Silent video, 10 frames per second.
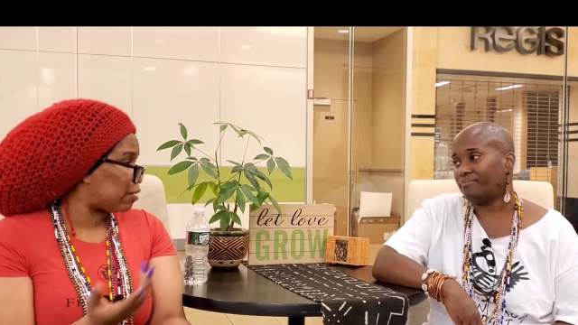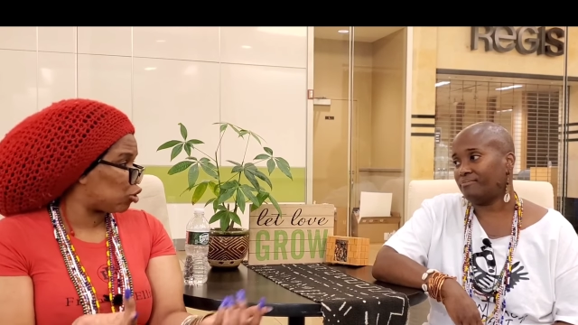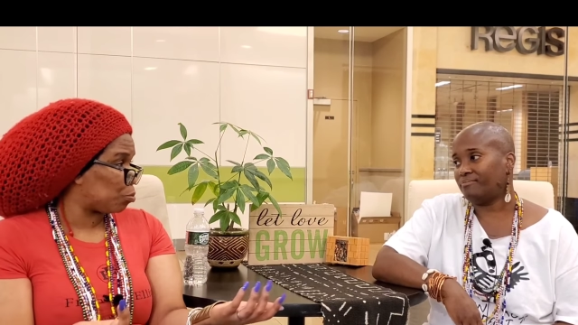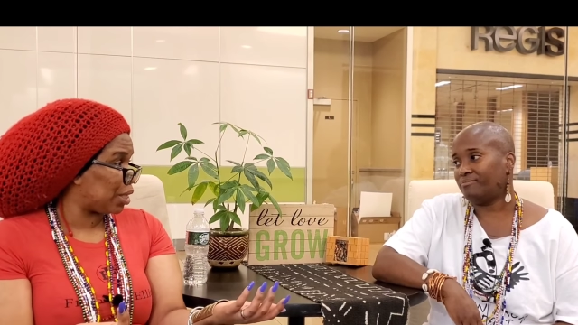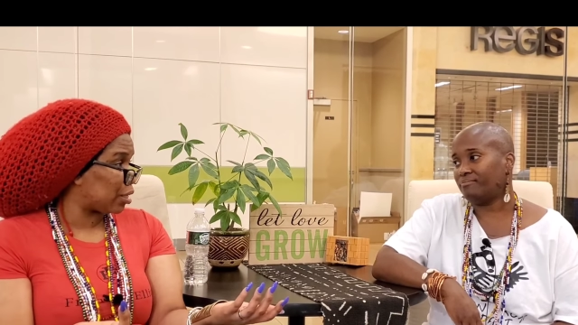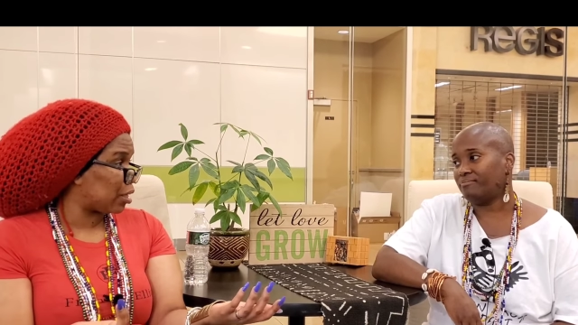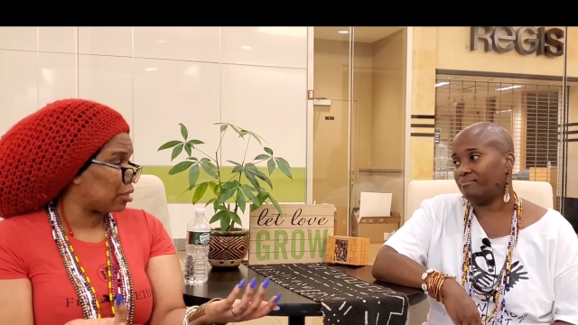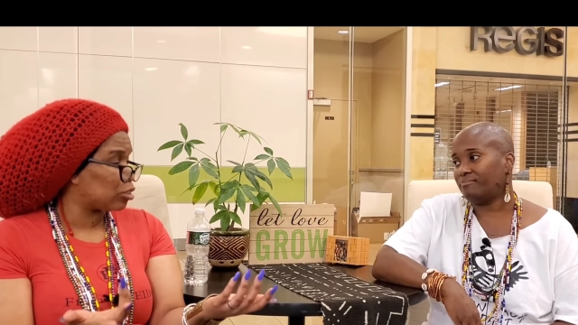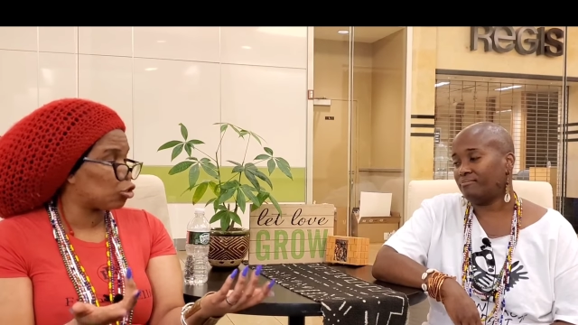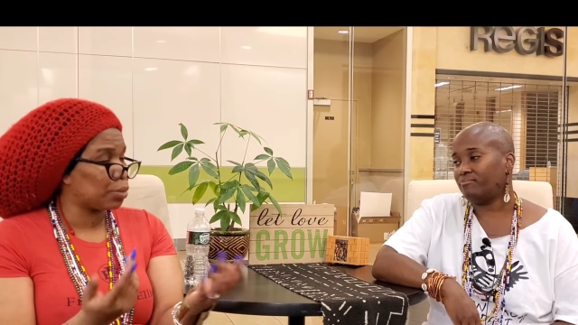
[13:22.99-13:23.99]
Speaker 1: I have
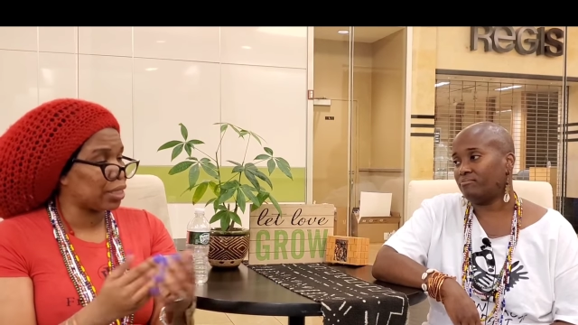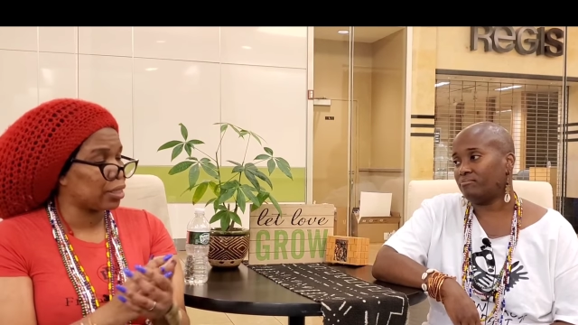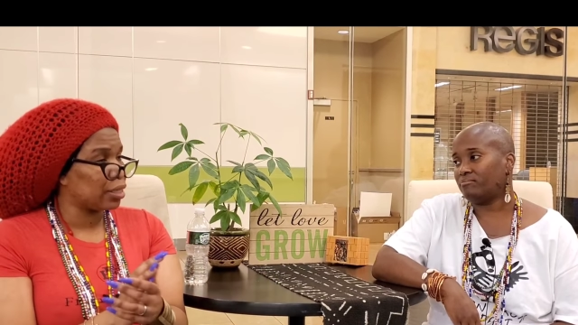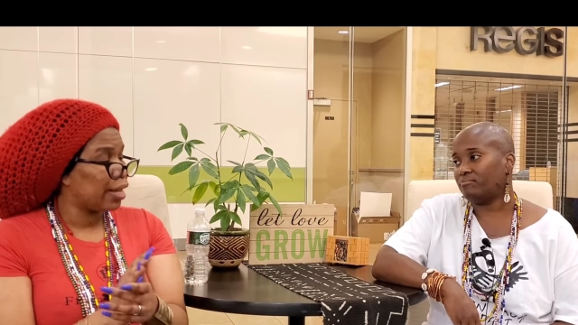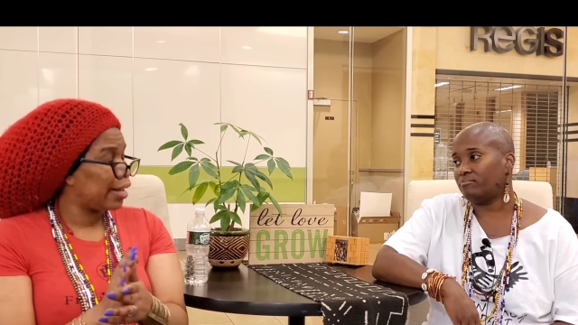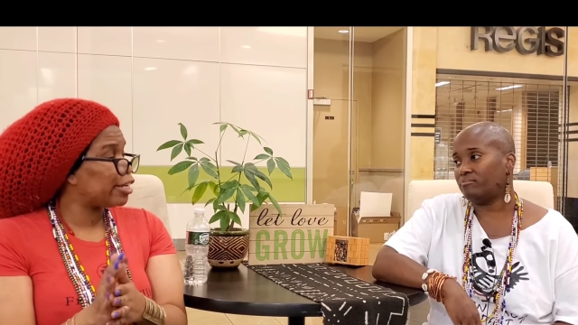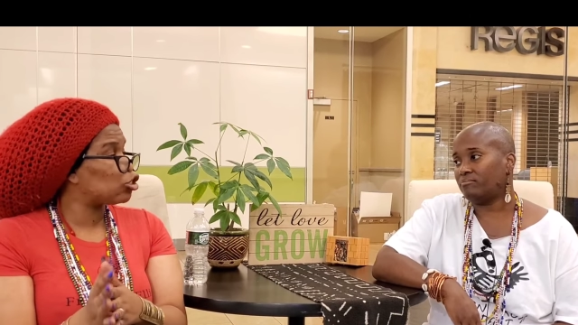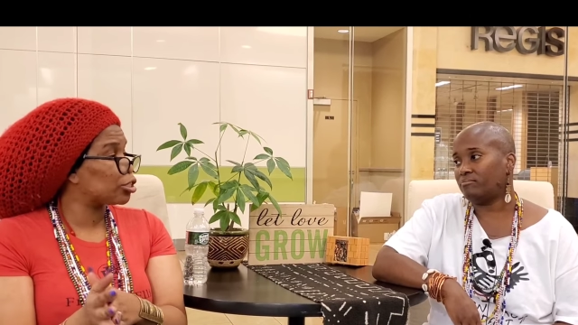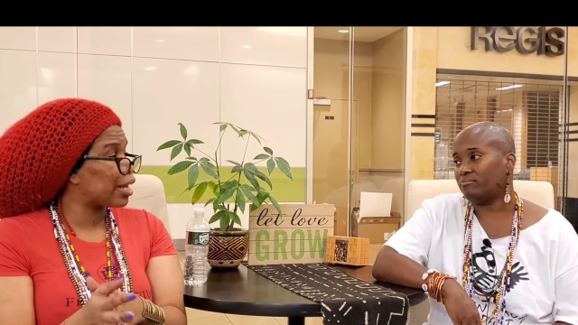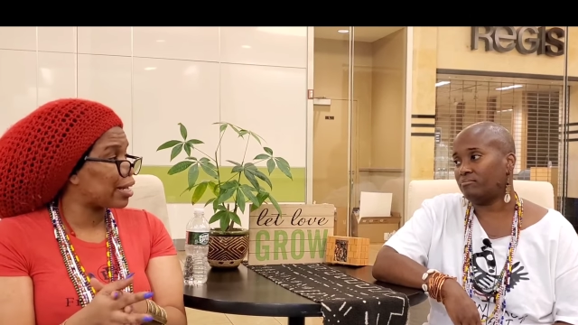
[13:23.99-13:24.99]
Jamaican, not Jamaican,
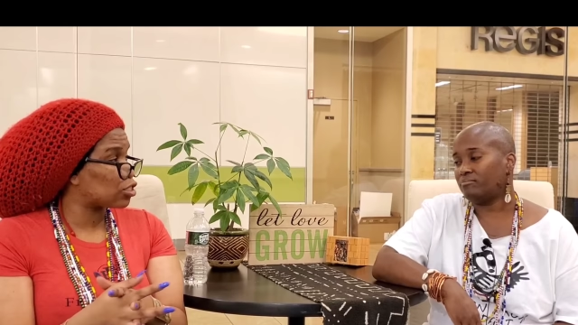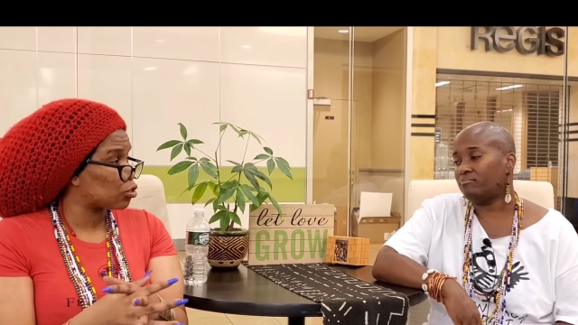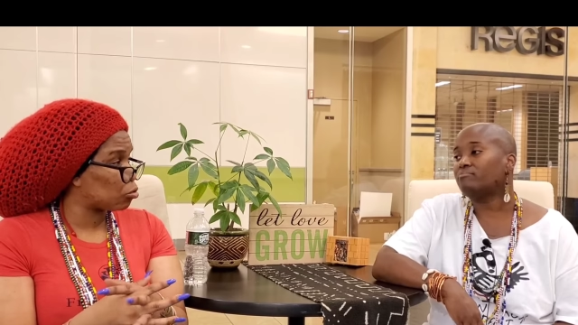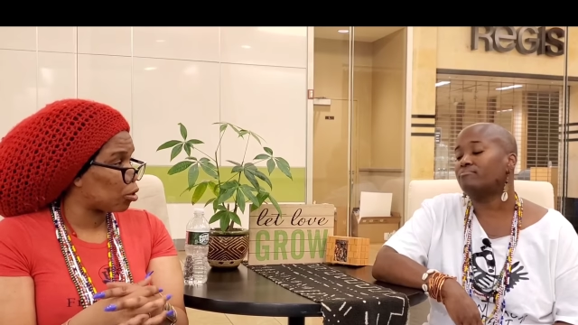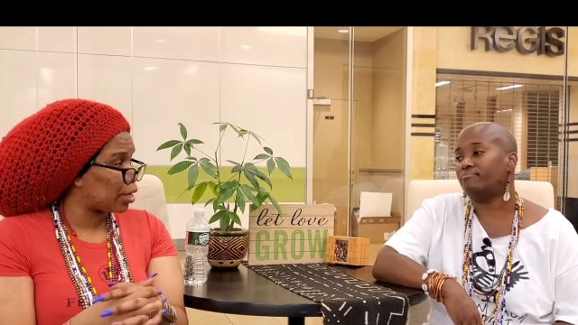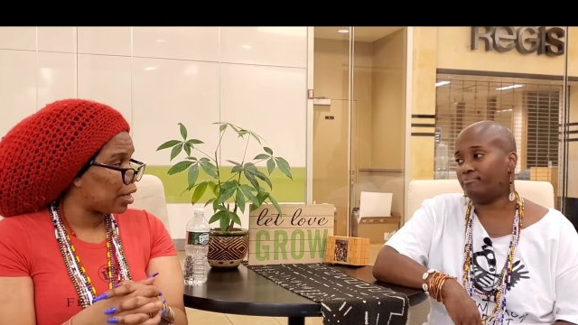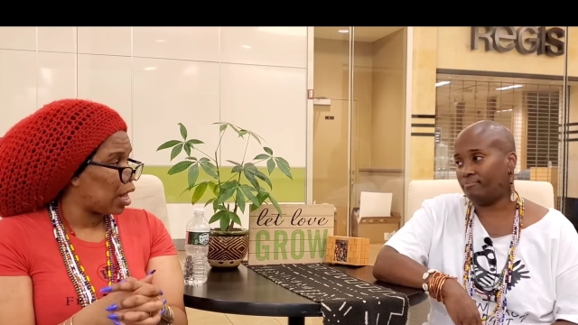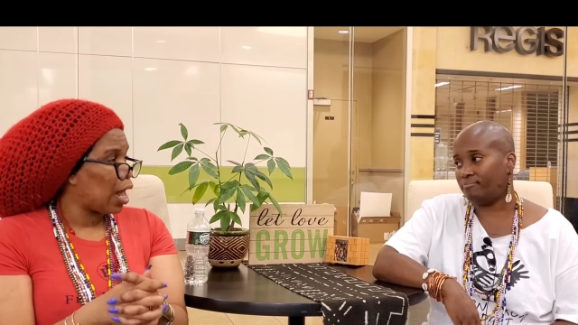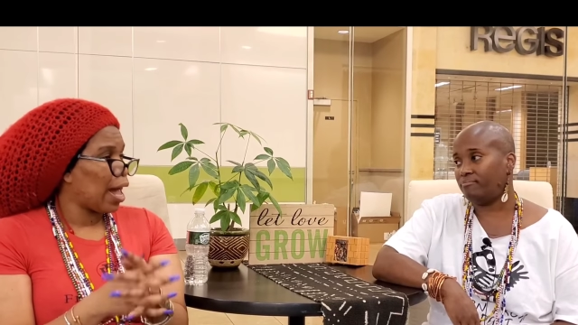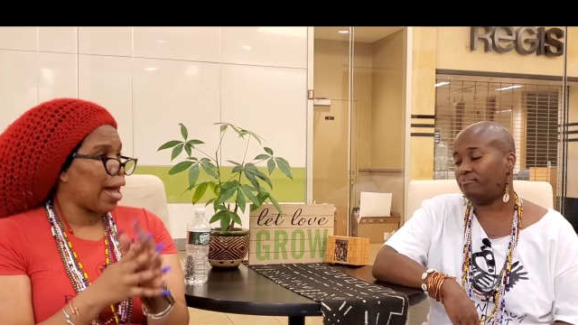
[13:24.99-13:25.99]
Haitian castor oil,
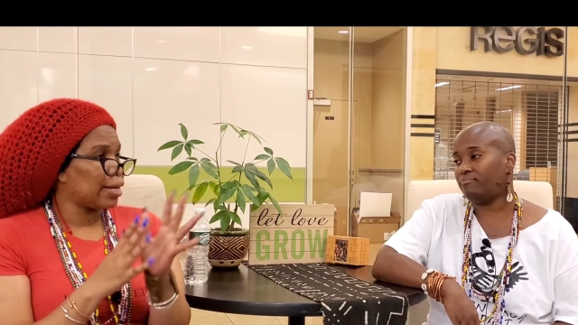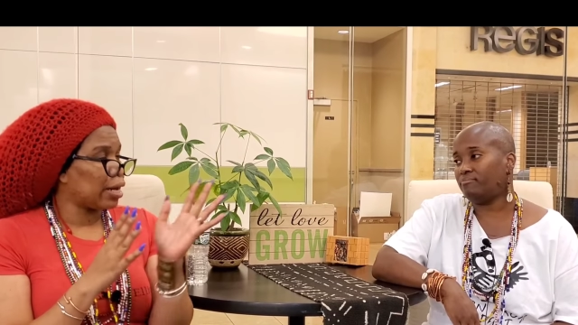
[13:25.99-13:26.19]
mm -hmm.